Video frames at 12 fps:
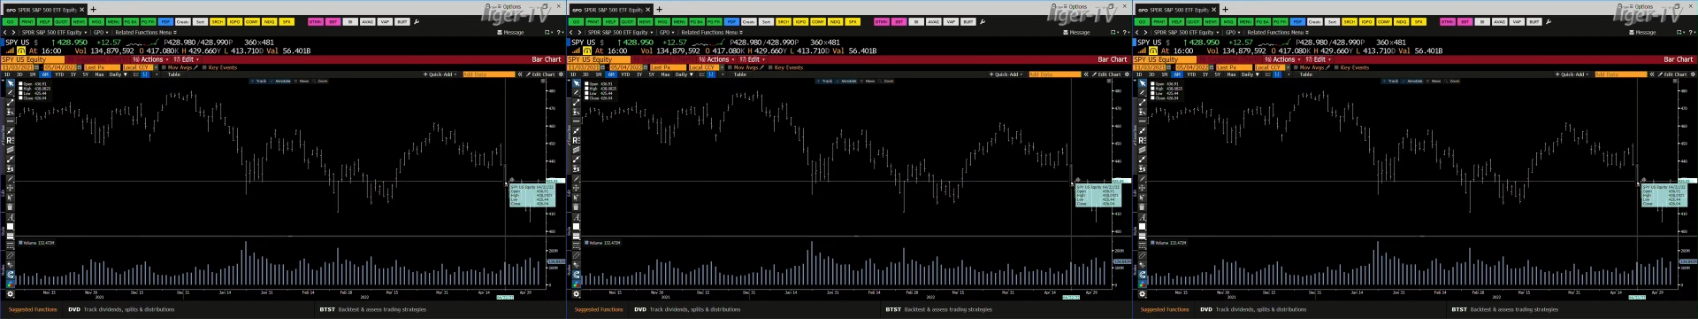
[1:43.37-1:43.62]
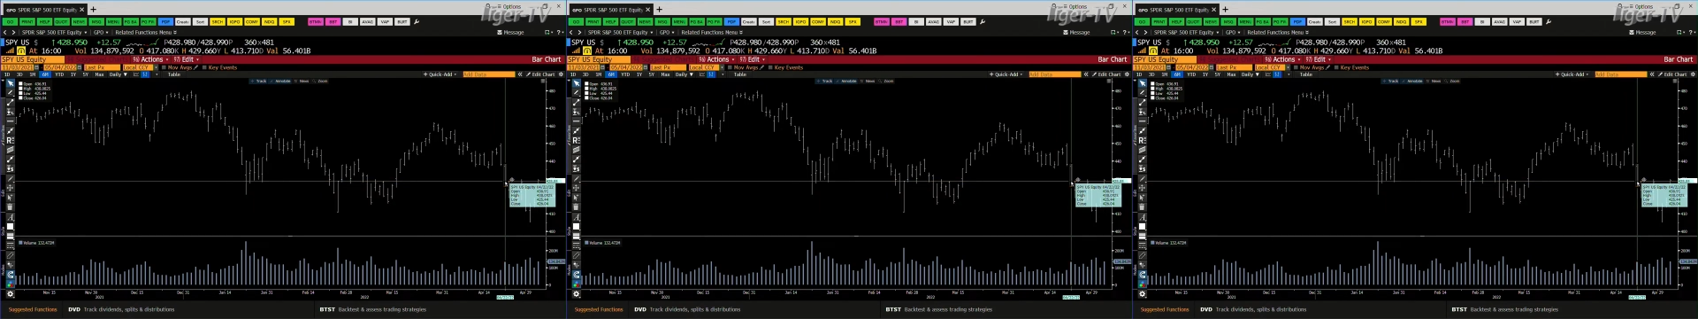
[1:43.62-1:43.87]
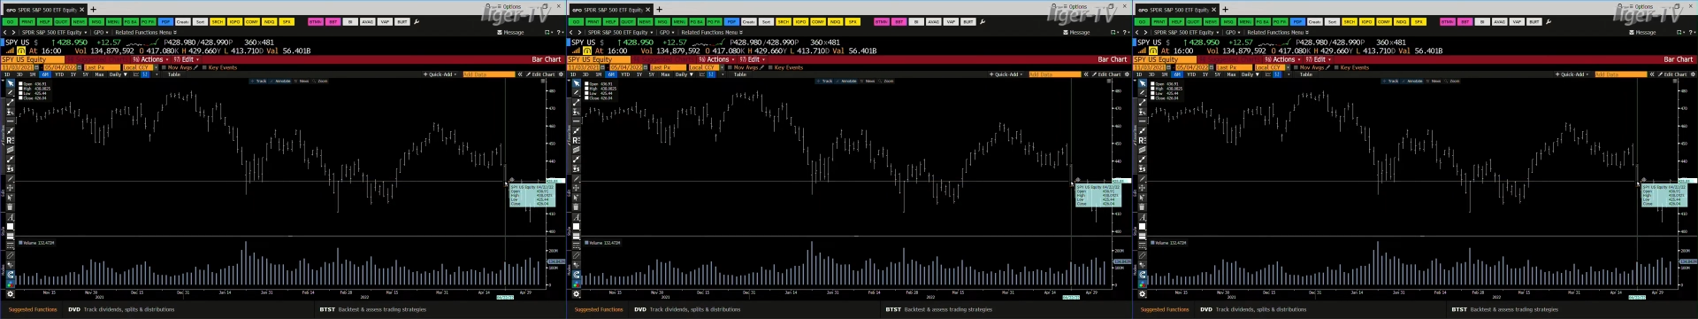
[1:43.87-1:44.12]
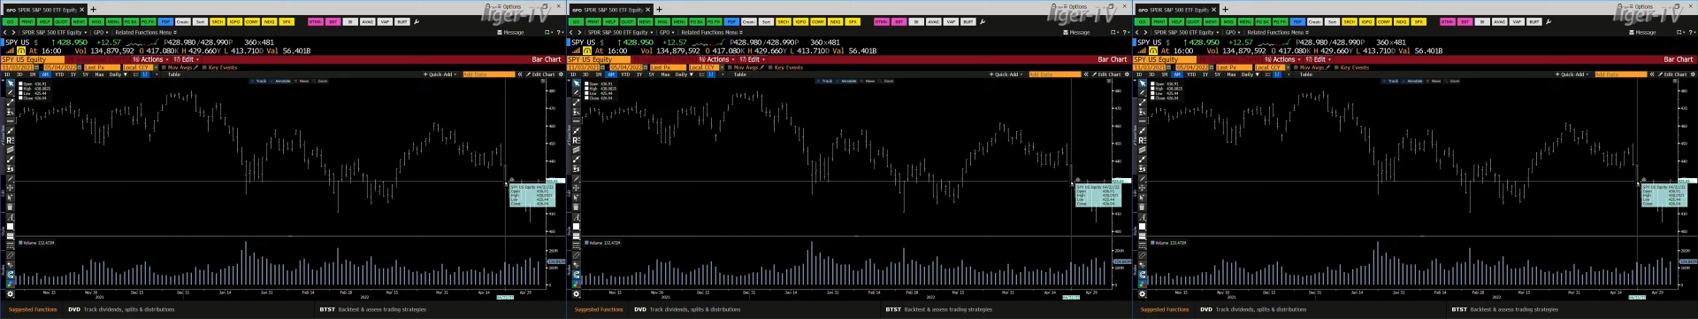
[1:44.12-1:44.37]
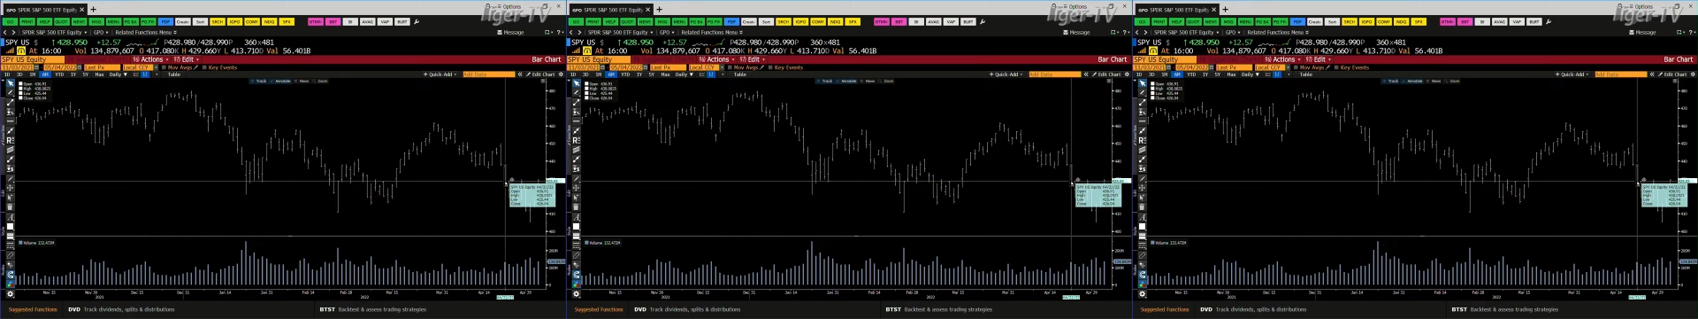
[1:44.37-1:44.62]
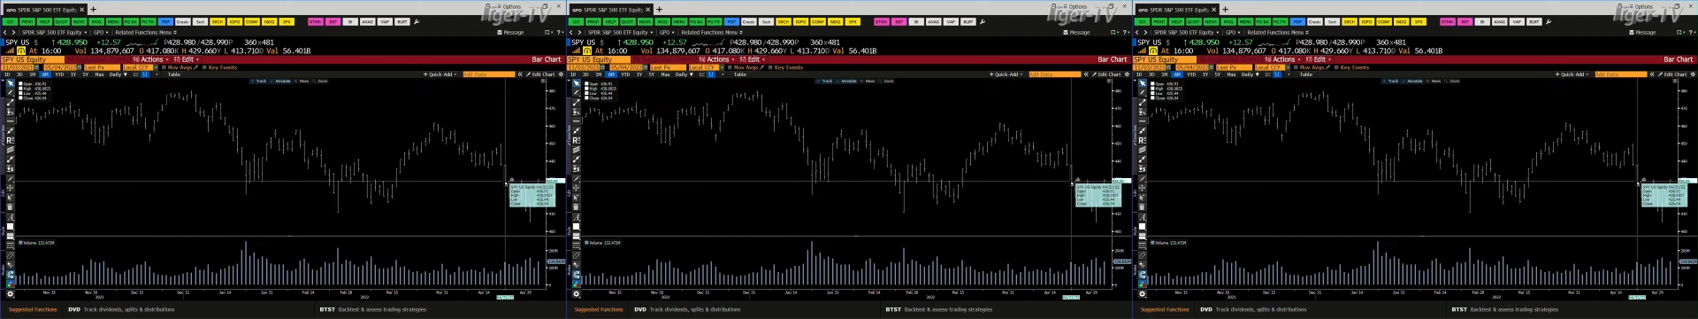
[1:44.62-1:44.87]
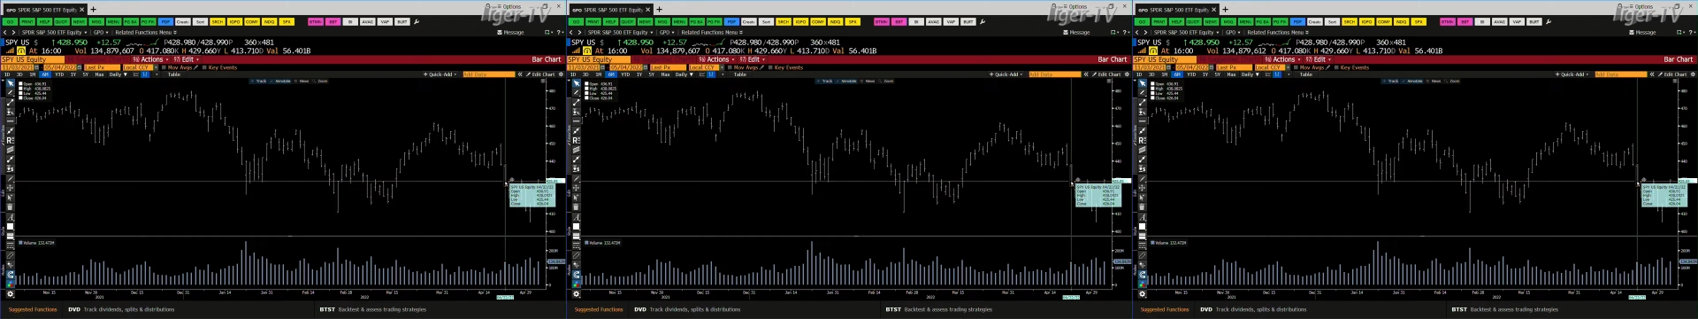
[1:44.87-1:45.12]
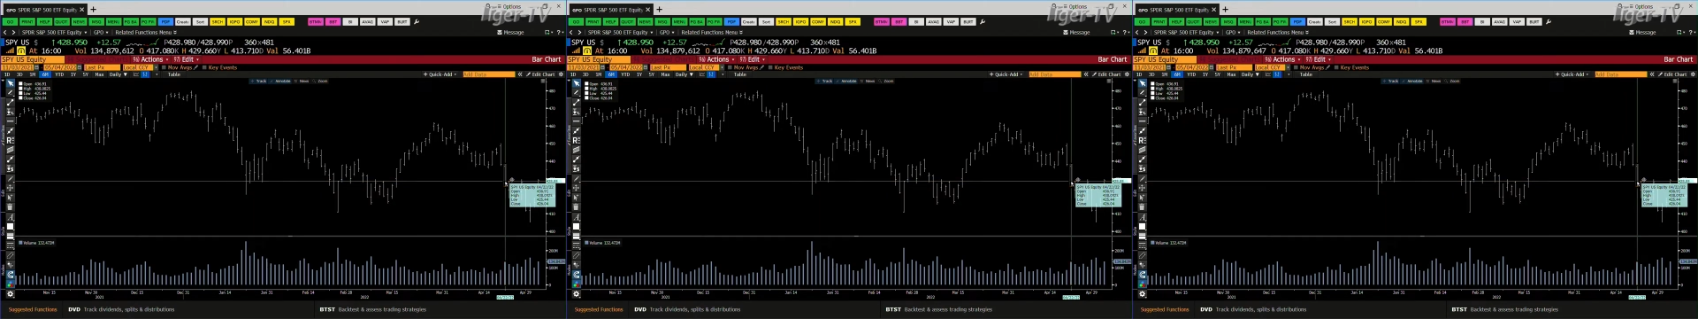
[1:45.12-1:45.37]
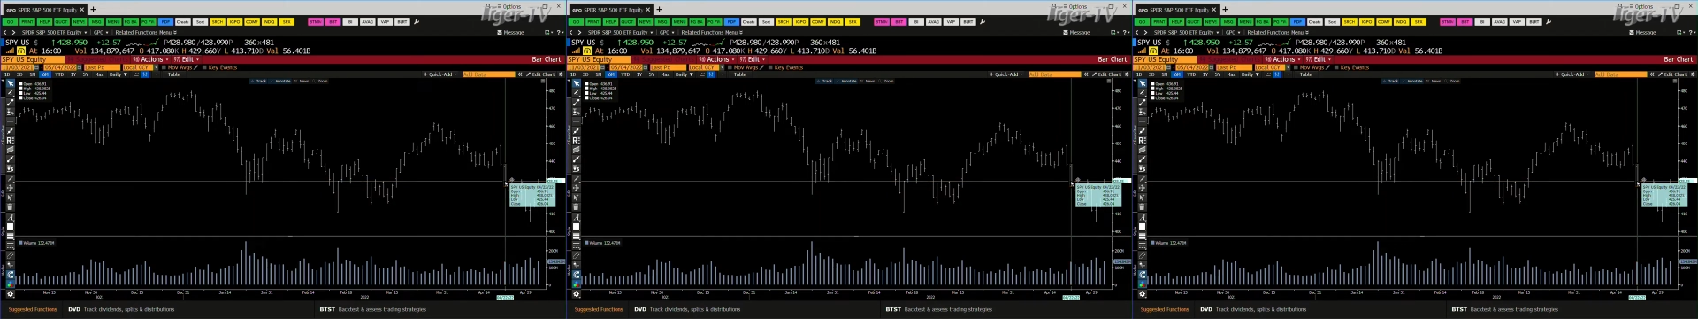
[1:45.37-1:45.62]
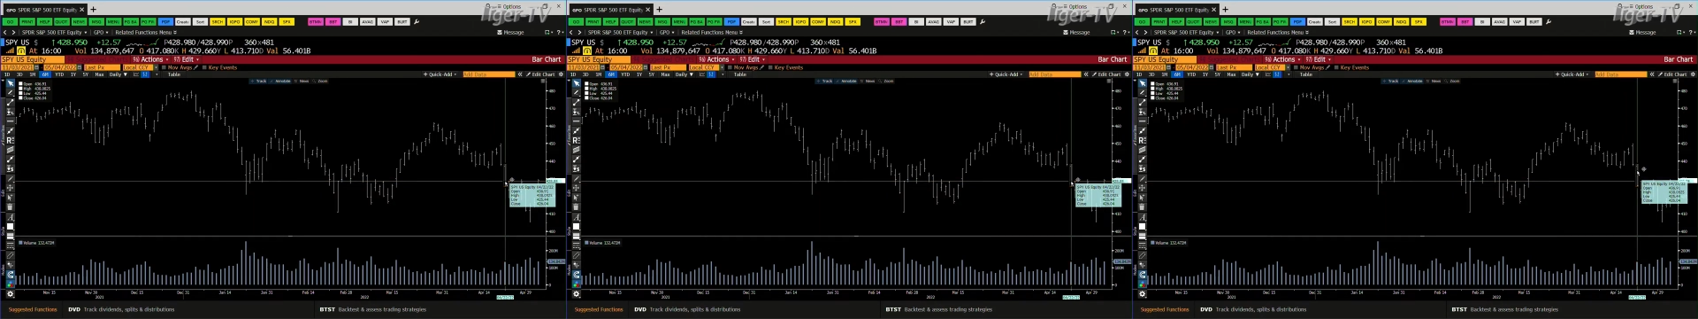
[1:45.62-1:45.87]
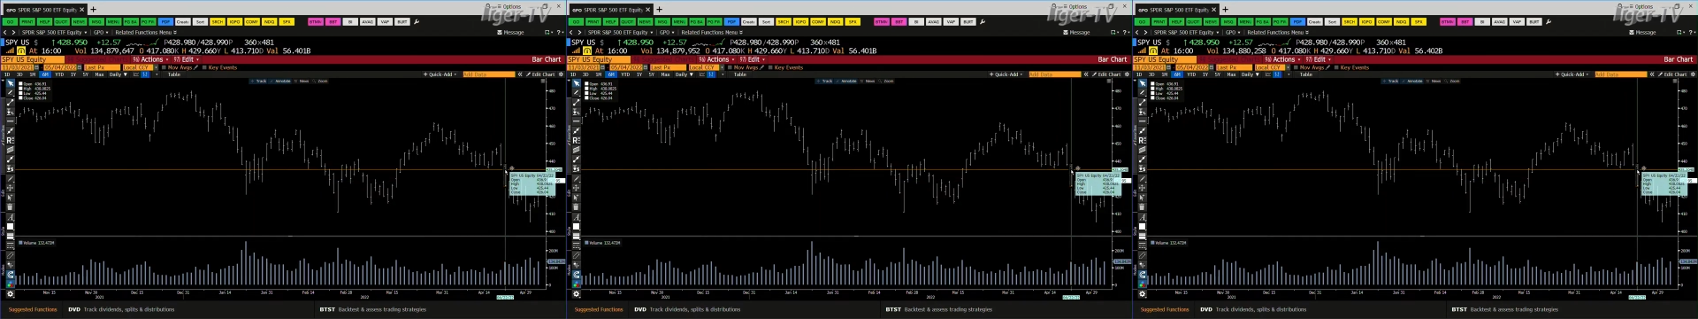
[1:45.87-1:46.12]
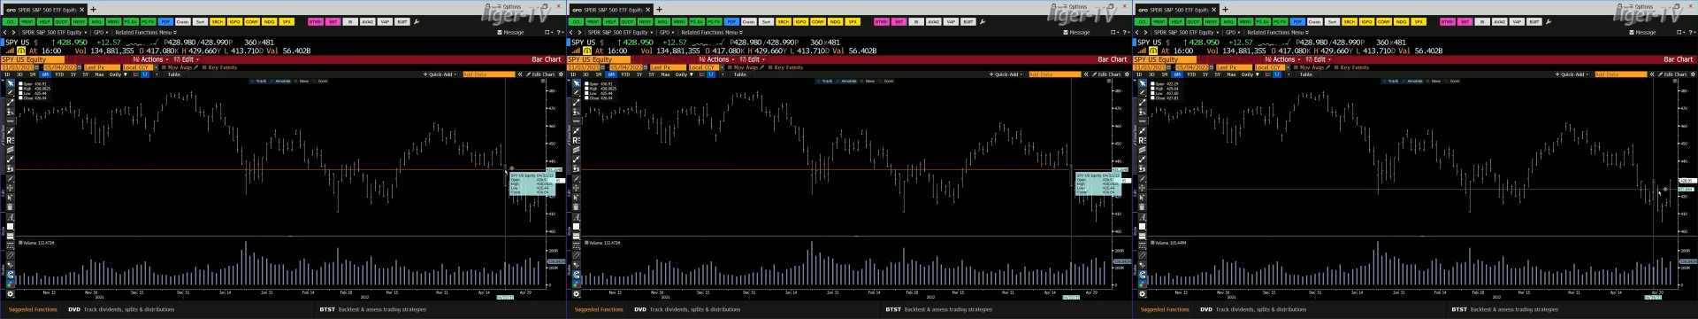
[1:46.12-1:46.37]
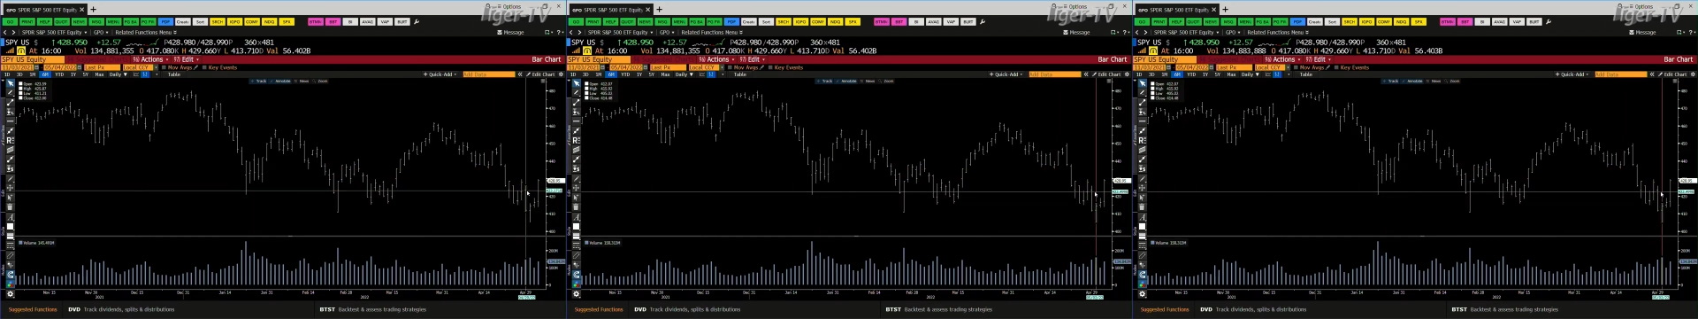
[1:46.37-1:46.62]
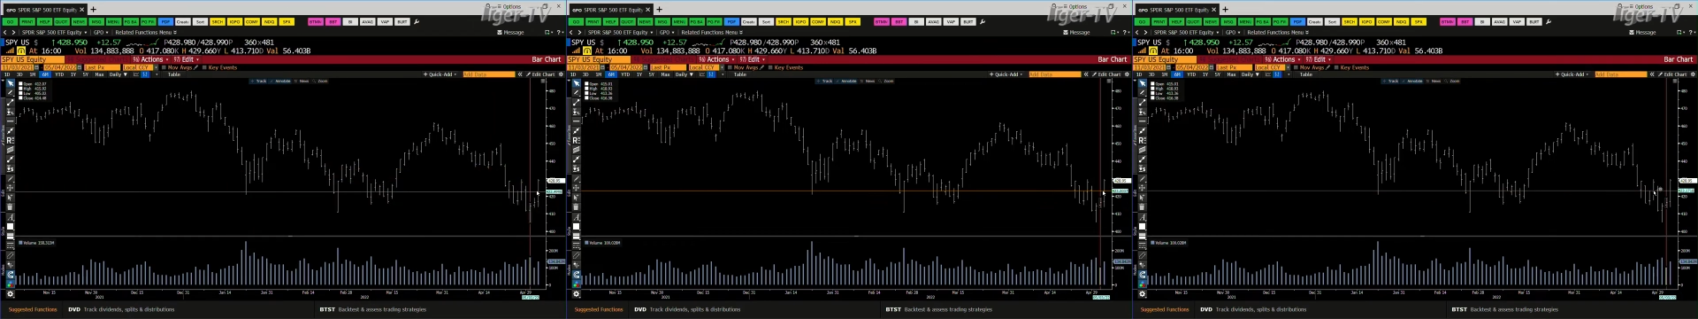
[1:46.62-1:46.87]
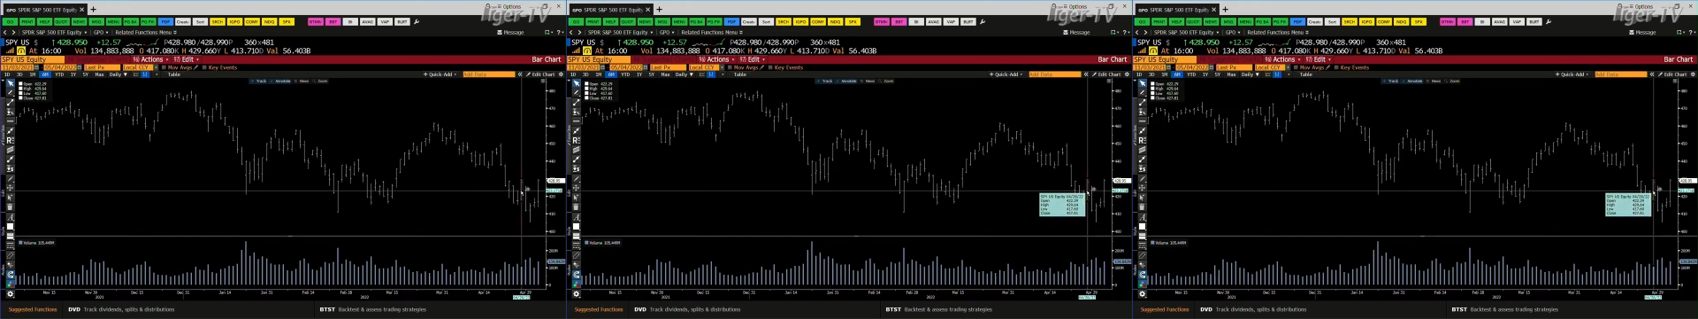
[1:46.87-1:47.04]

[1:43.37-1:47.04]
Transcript: Nobody's mouth can be seen.